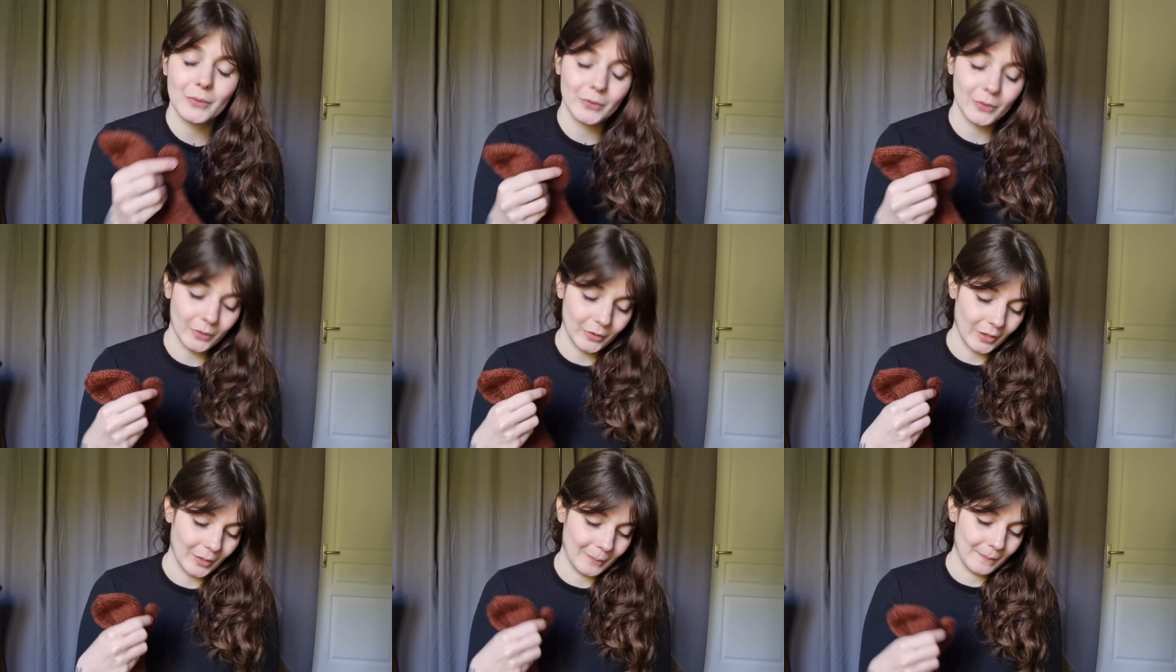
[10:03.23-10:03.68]

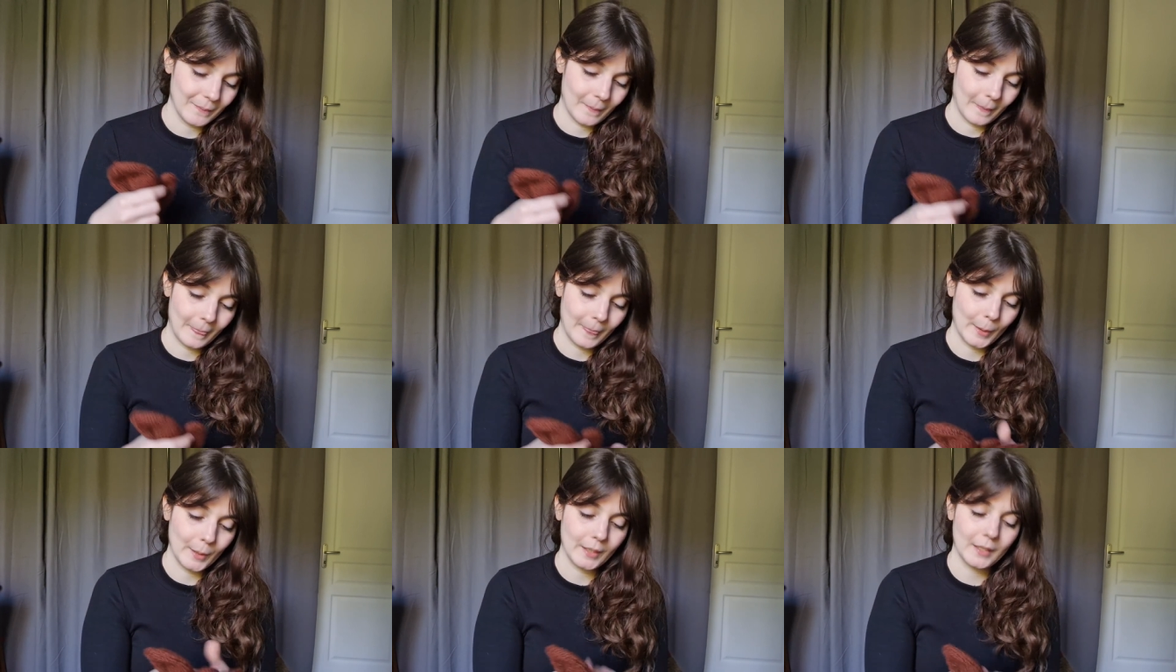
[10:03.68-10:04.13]
the thumb.
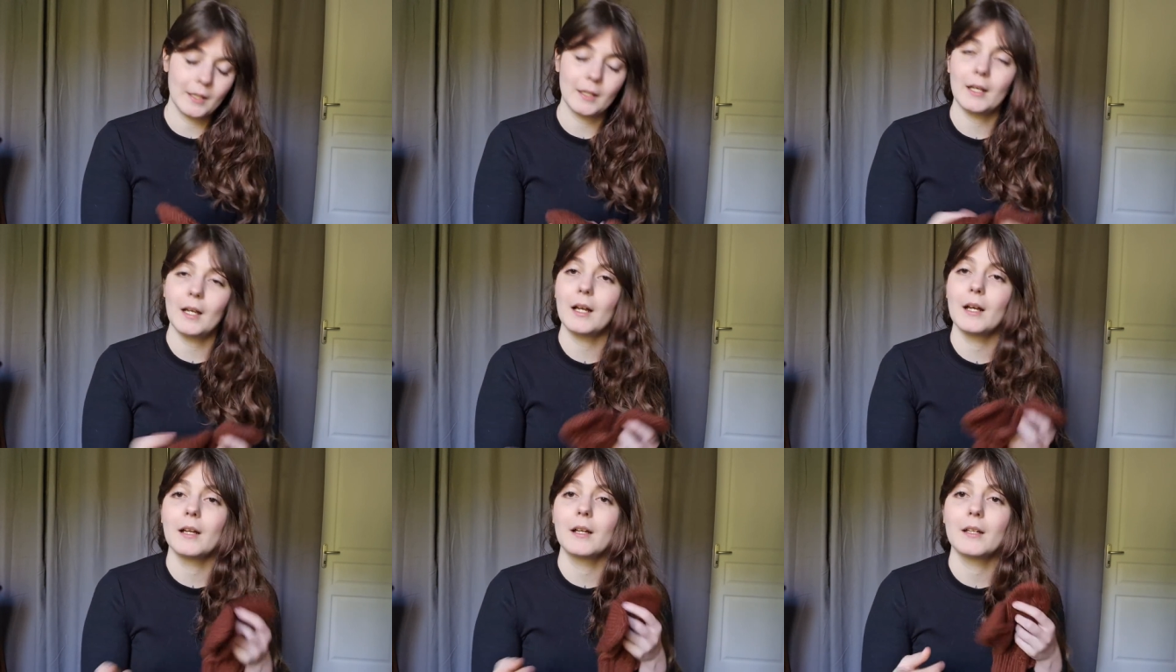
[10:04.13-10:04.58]
Like
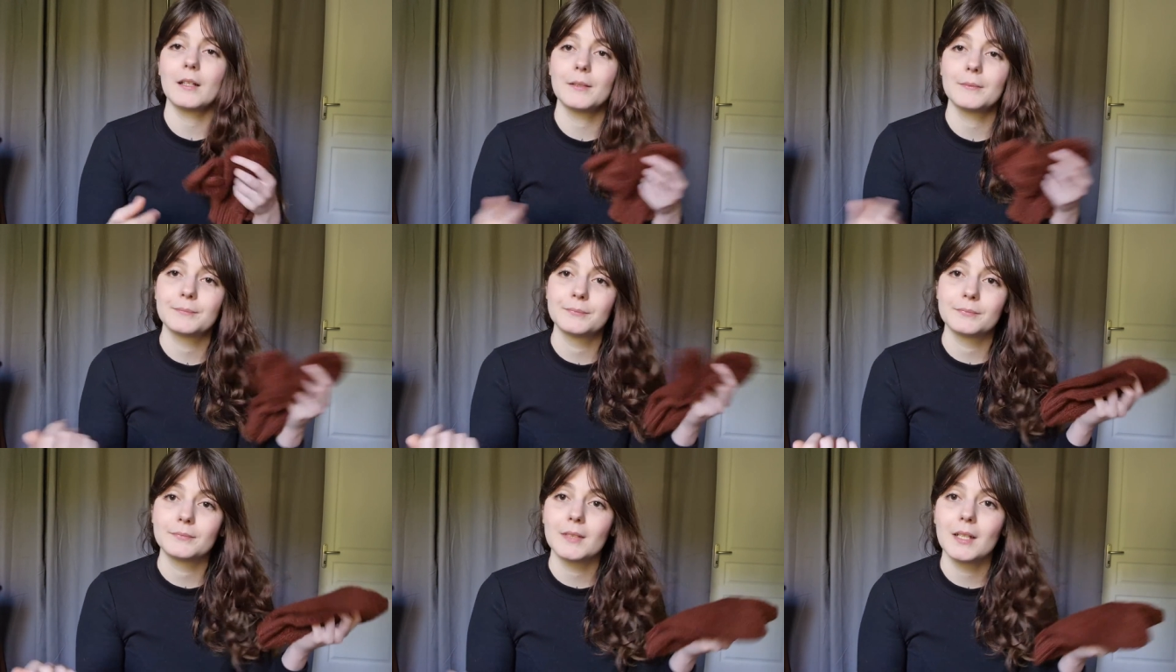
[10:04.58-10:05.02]
I
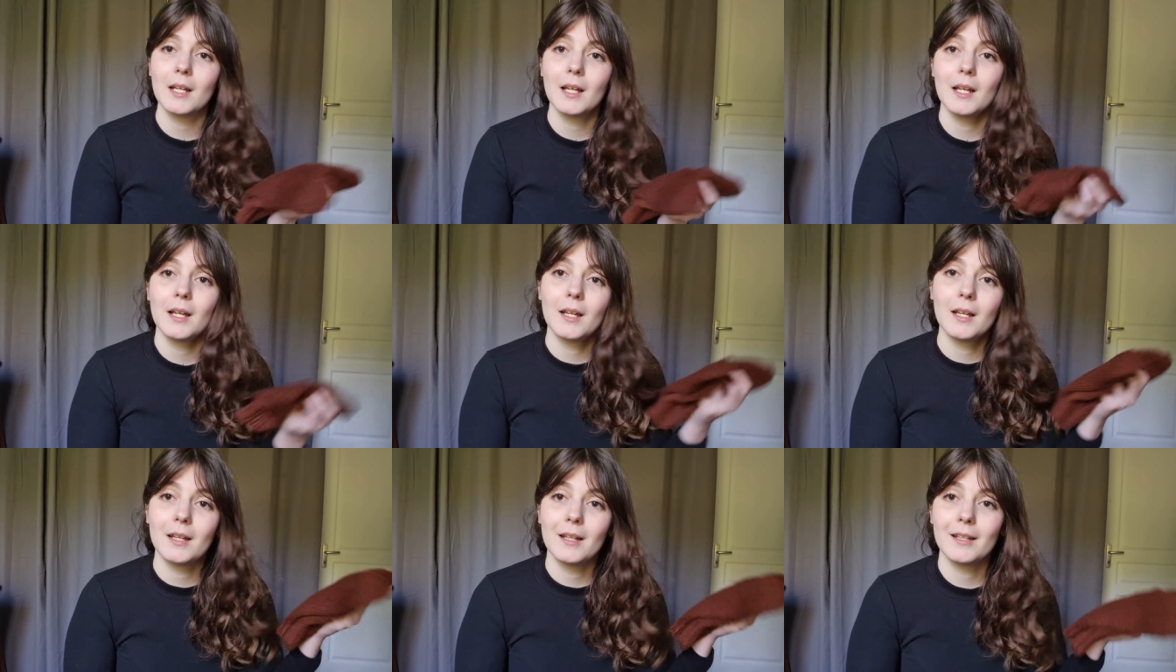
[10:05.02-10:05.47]

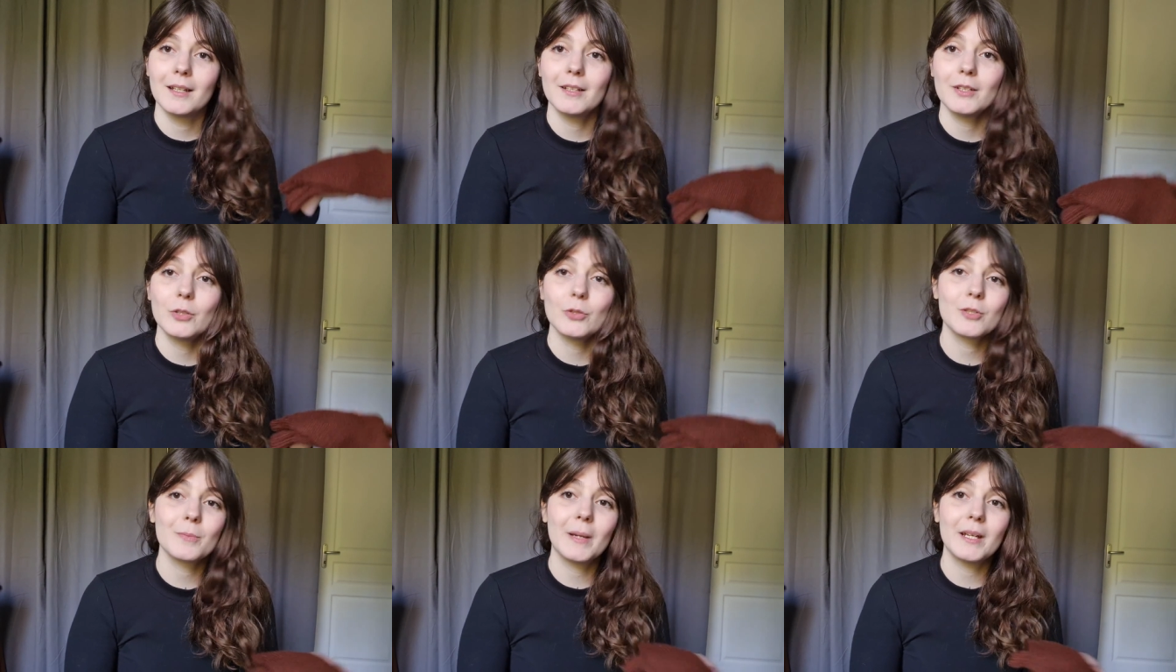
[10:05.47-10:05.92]

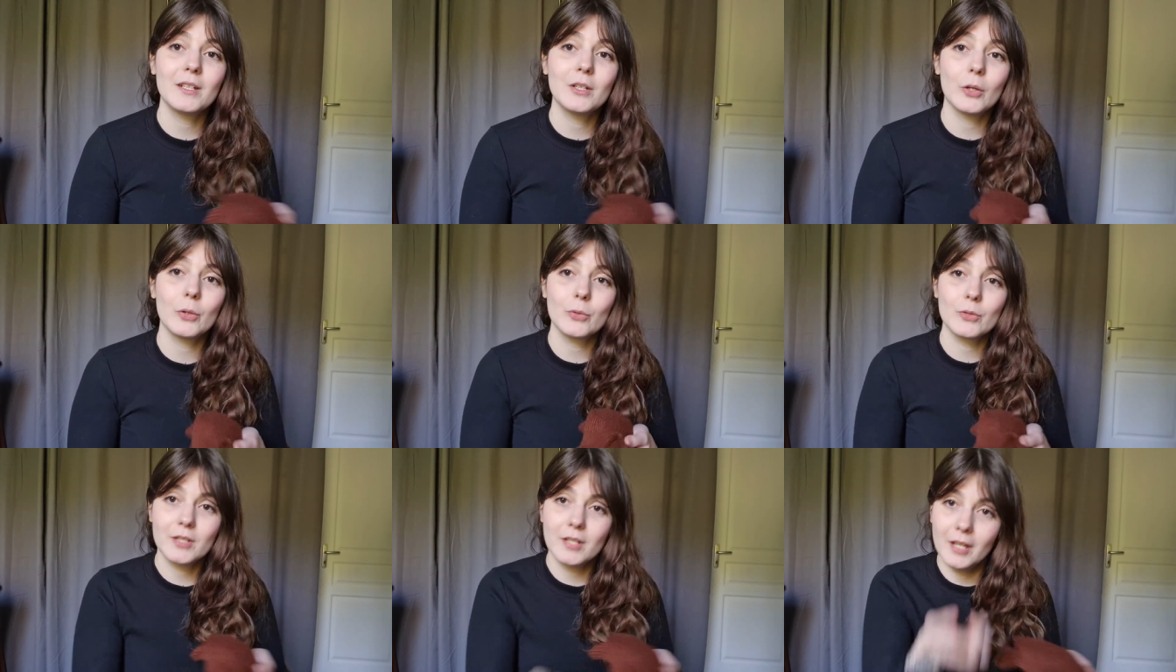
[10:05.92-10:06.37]
use my
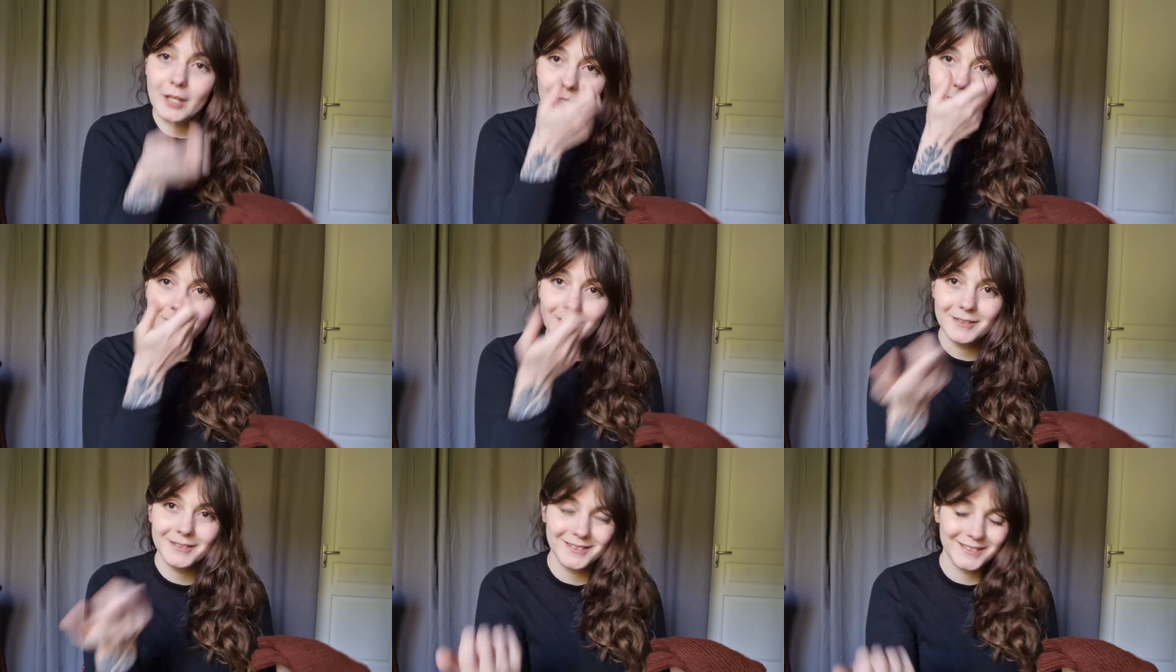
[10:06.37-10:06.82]
nose
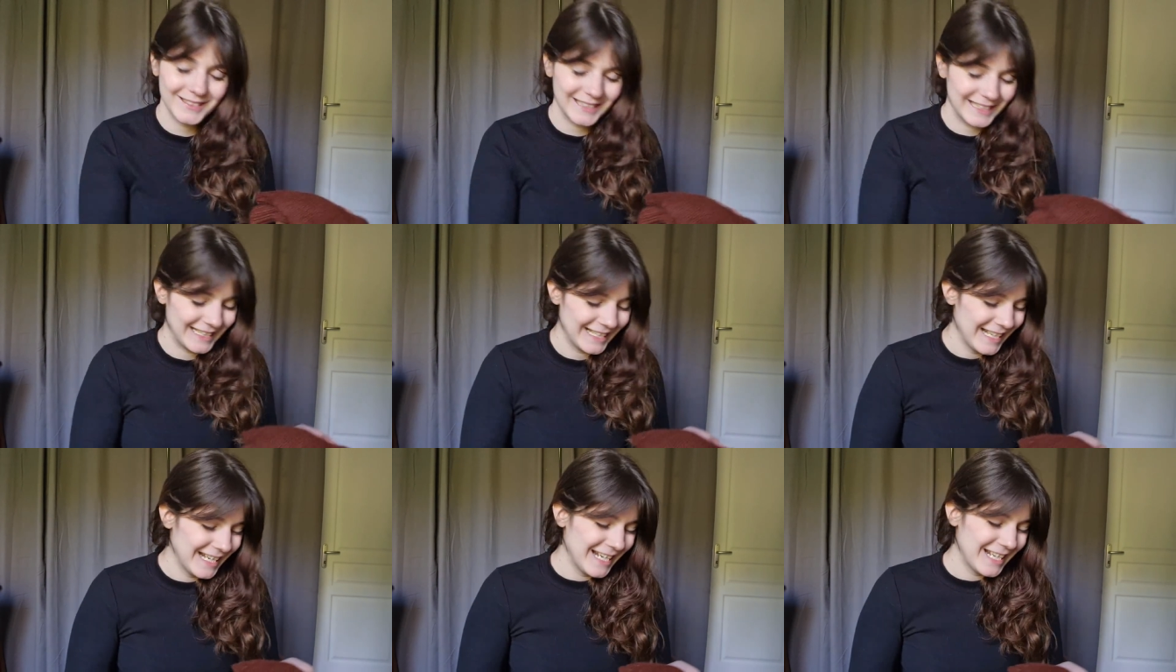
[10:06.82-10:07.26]

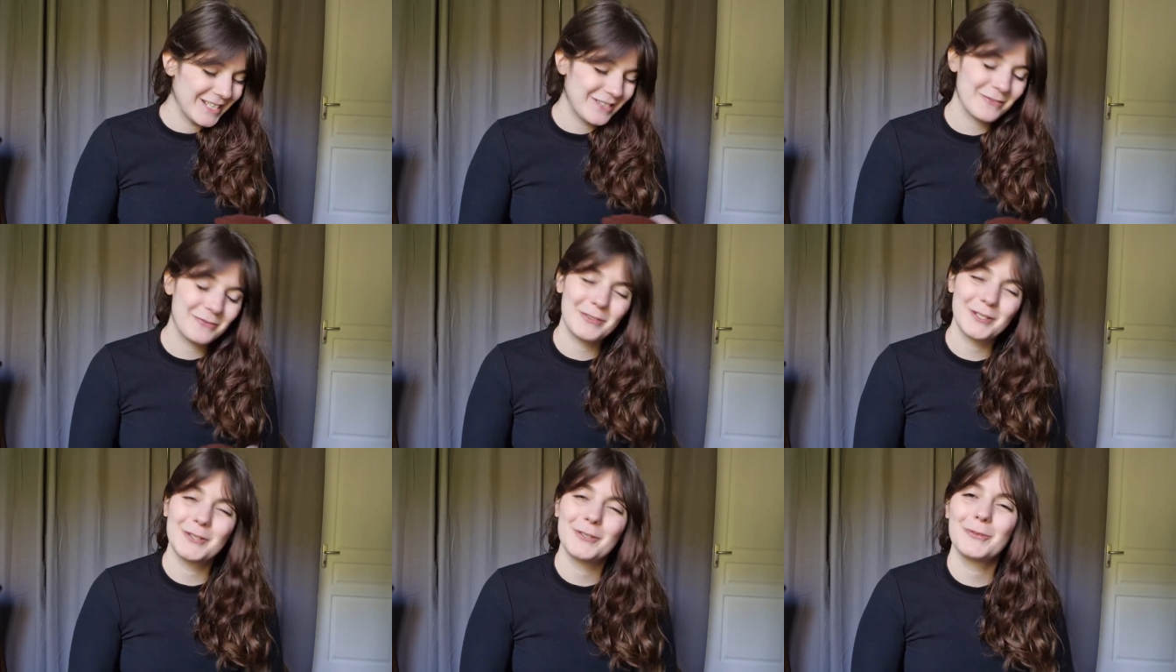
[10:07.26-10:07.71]

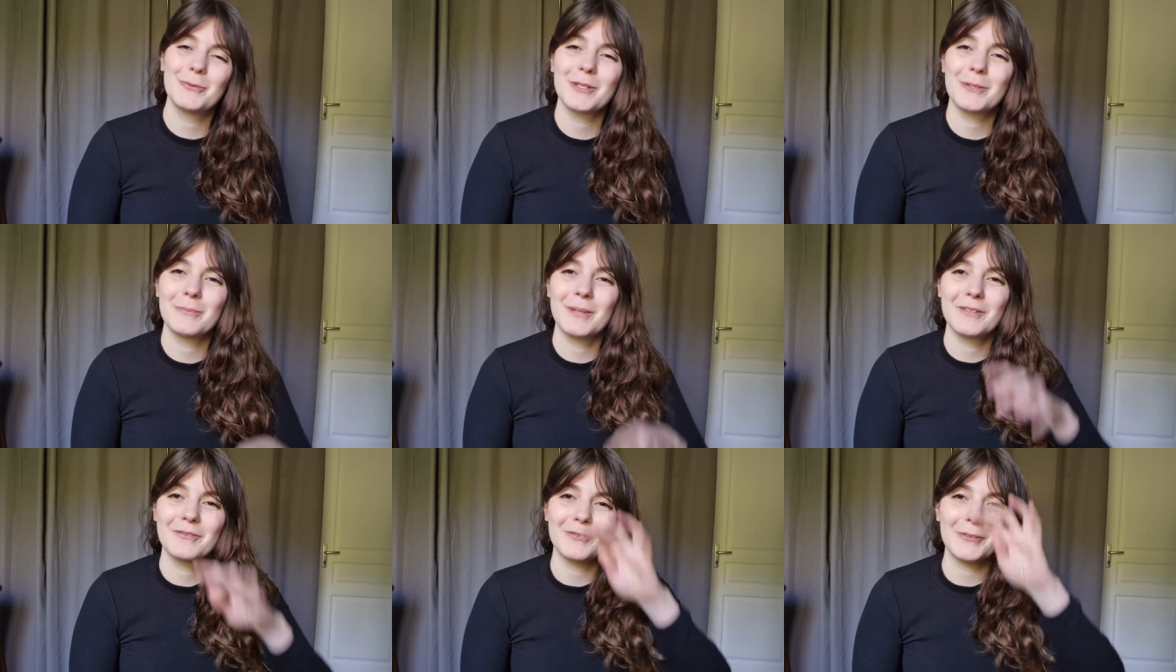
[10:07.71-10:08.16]
to fiddle with
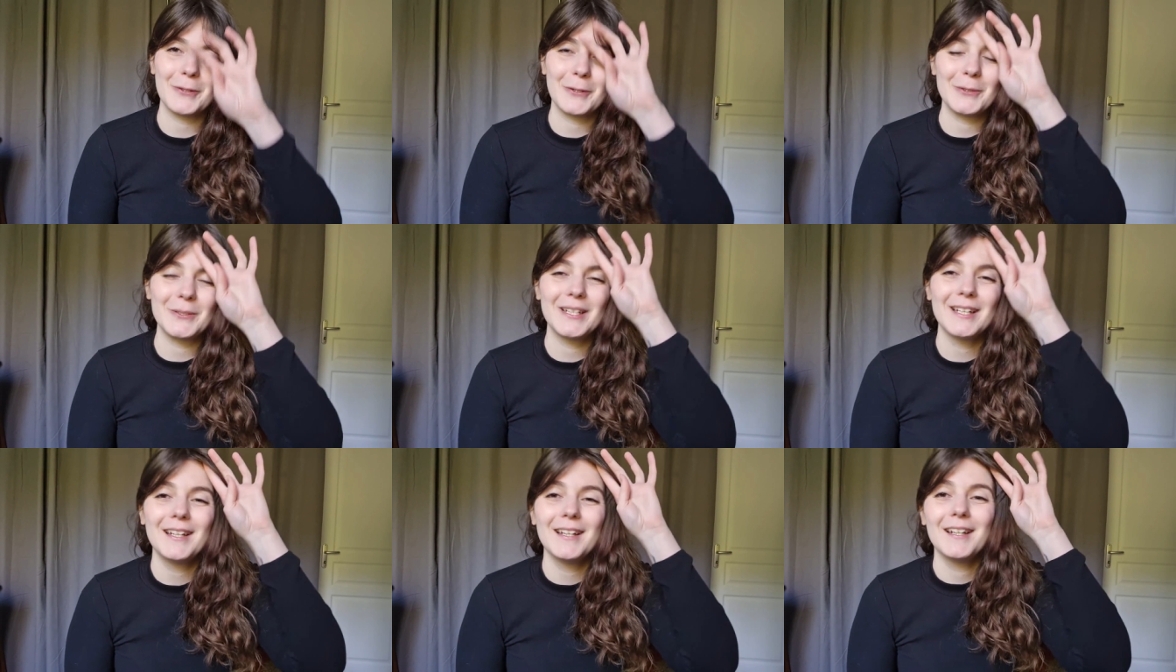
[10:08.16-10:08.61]
my
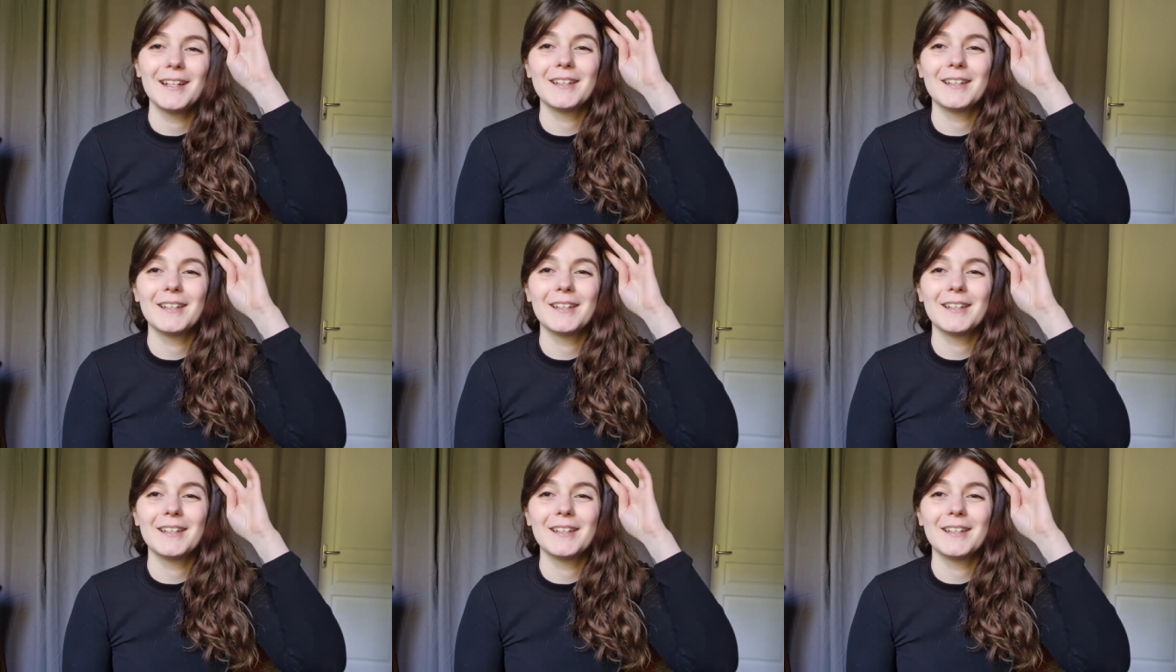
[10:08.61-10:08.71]
phone.